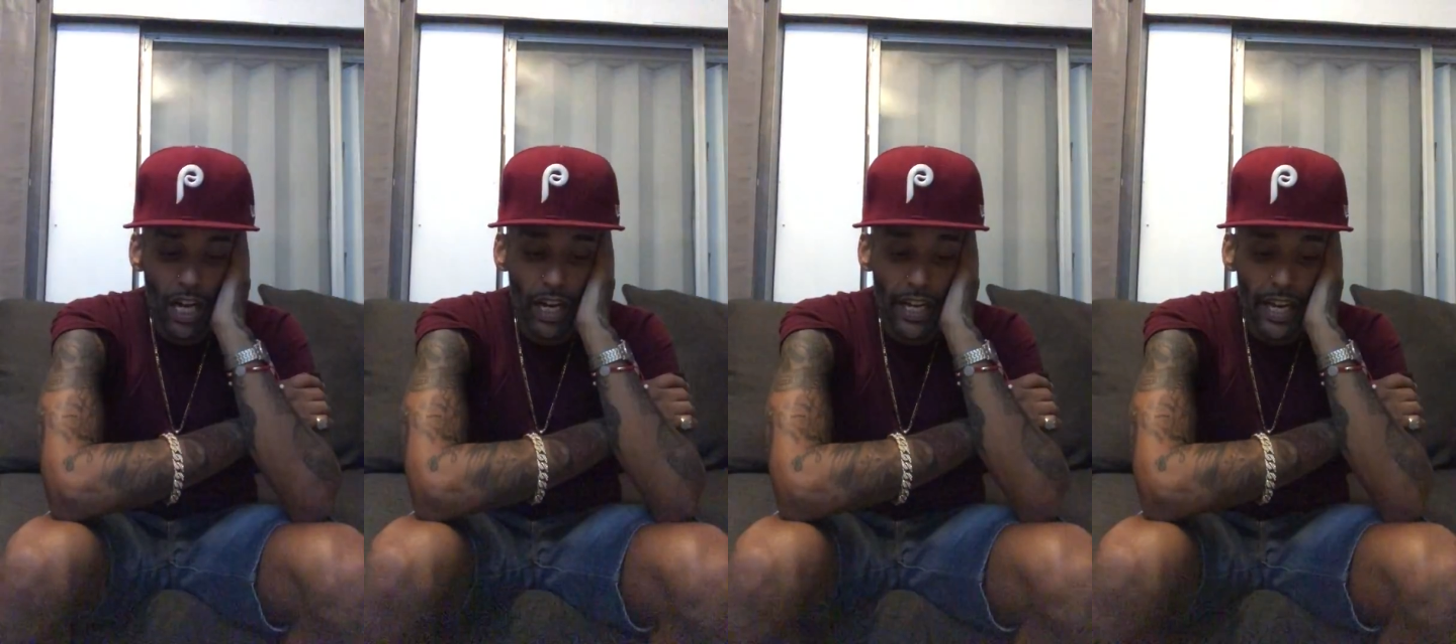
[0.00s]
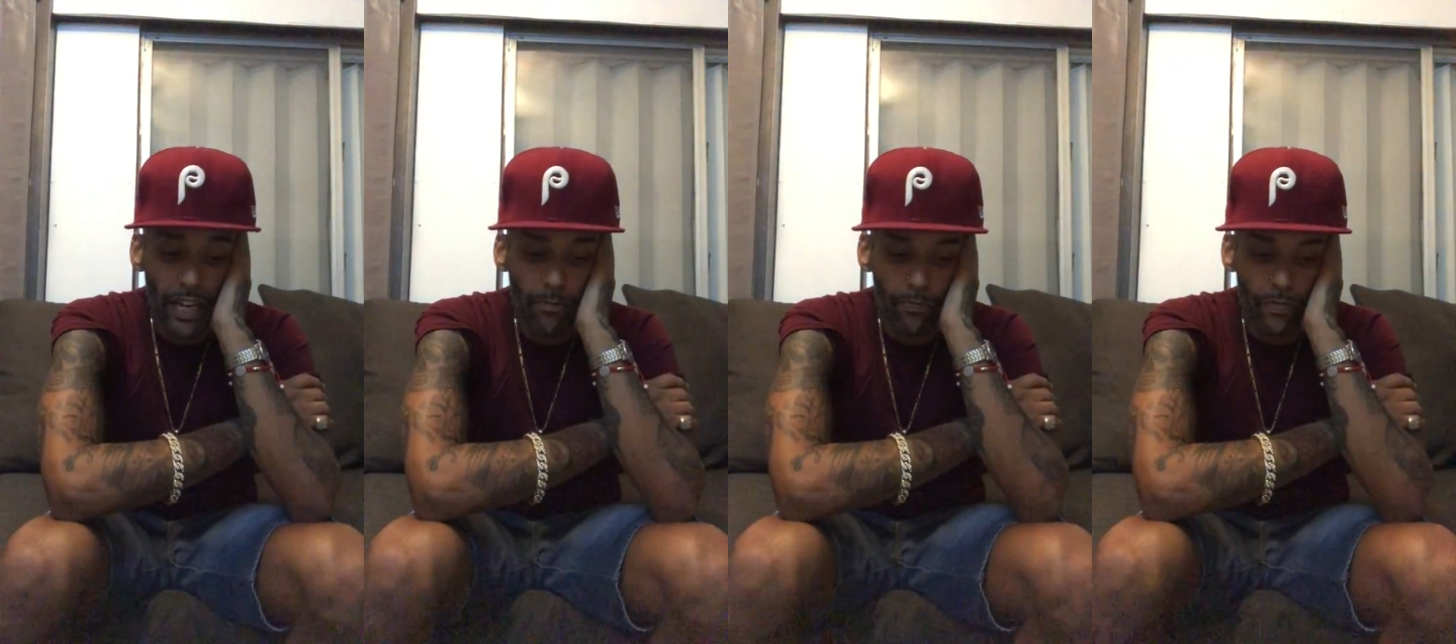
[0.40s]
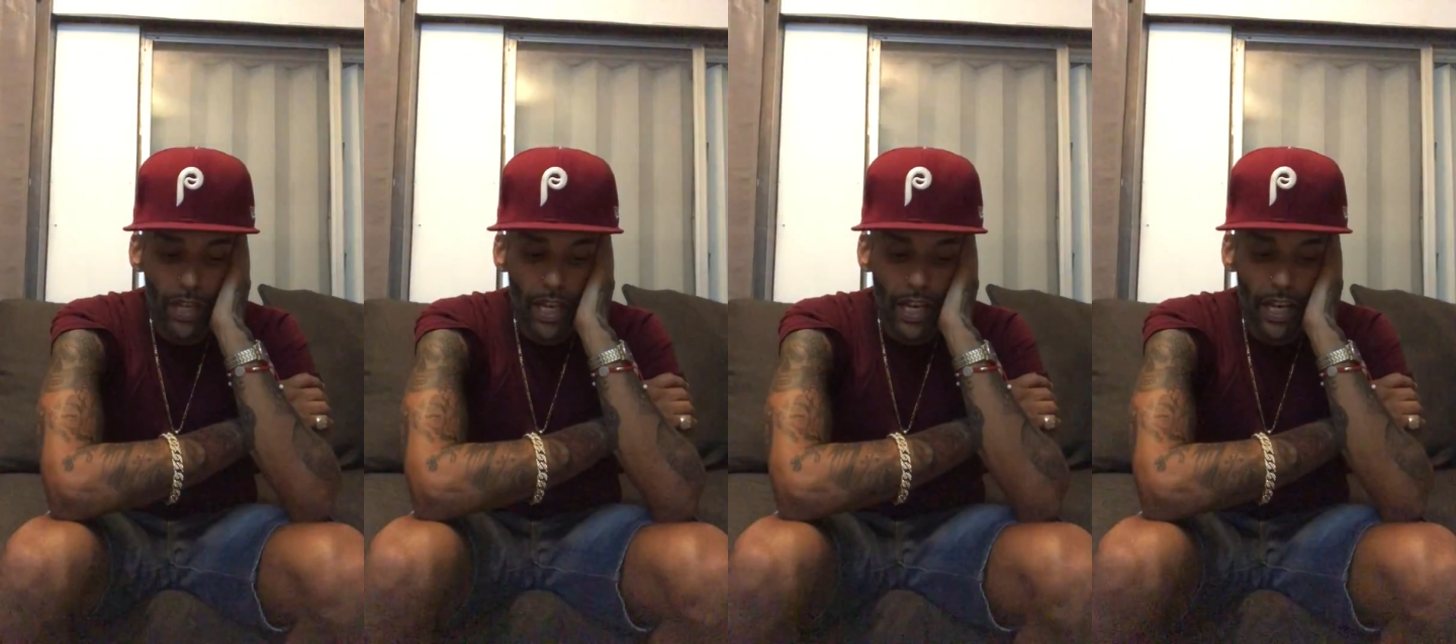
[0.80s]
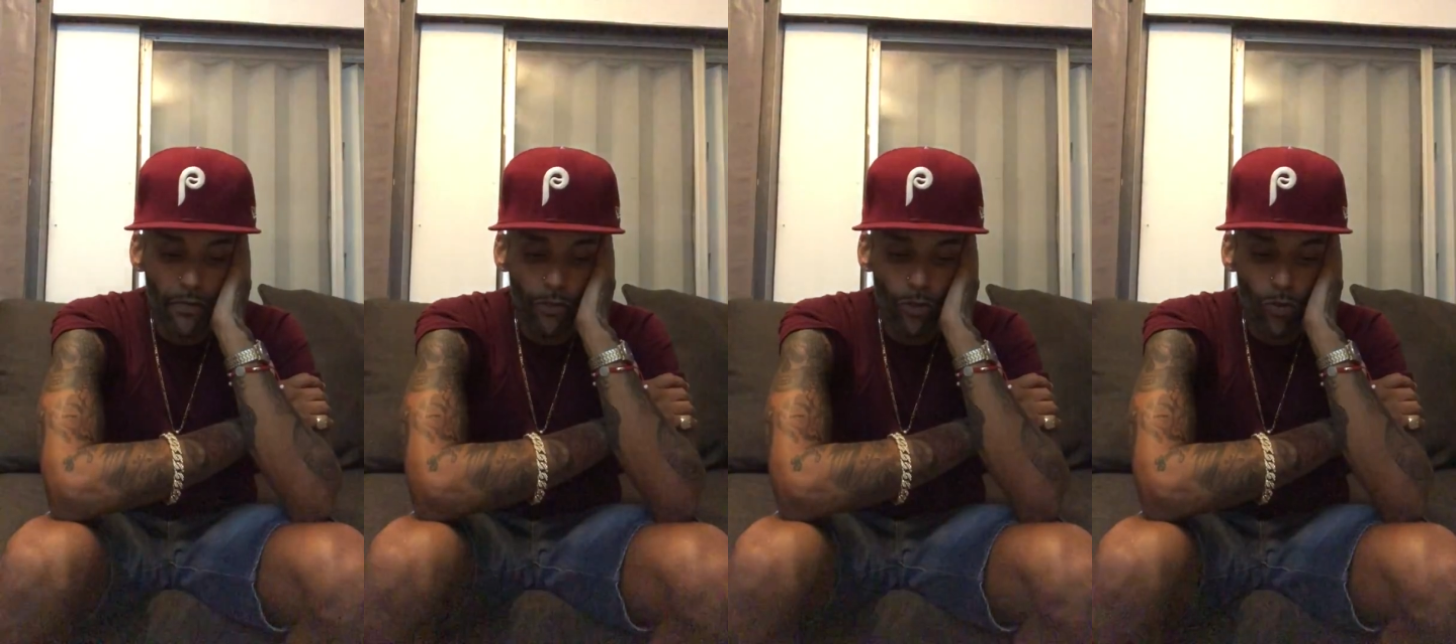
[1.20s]
Again,
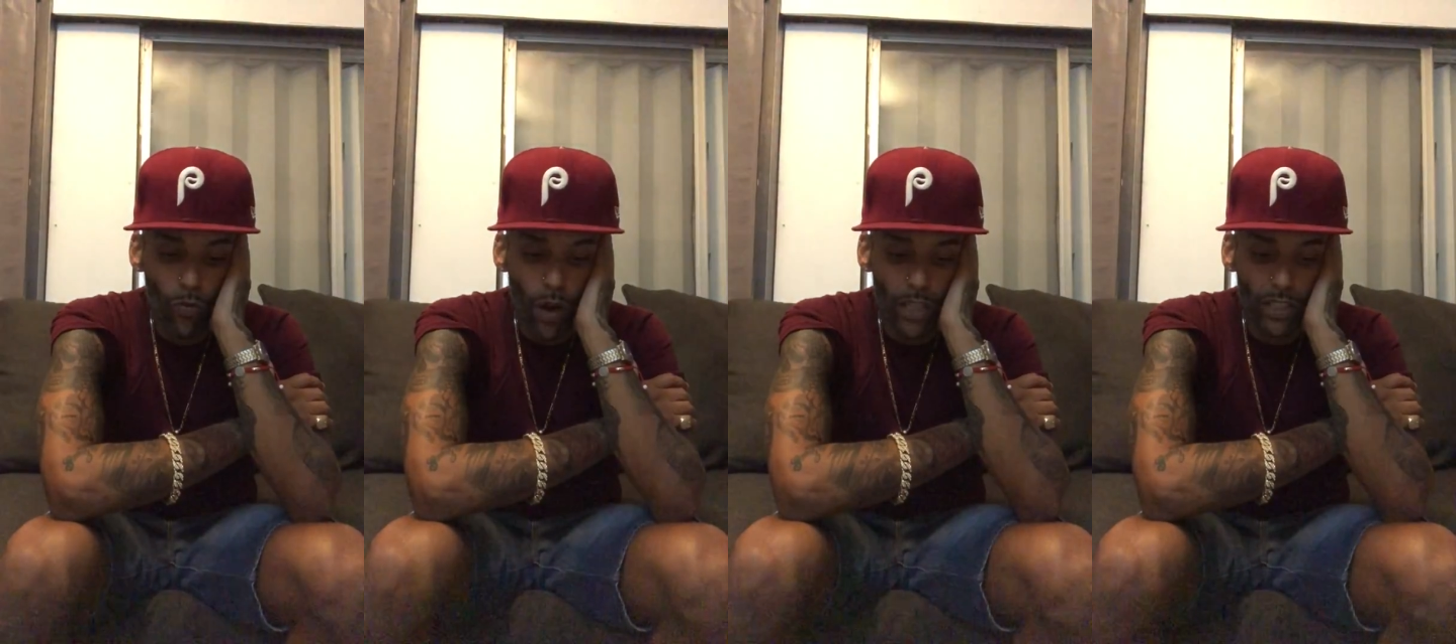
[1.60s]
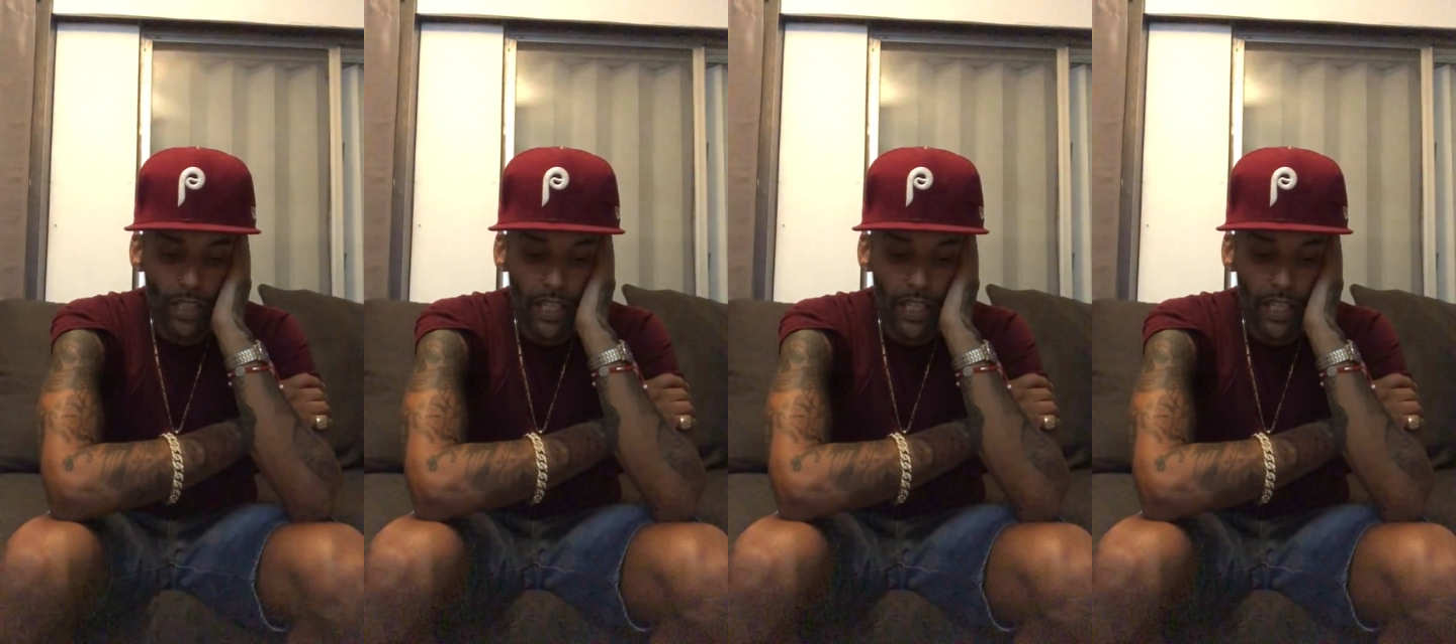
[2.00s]
if you want to